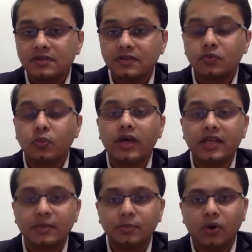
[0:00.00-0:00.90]
is very
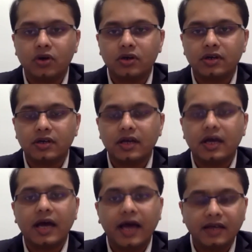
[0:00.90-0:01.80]
important,
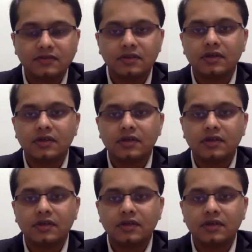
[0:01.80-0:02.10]
as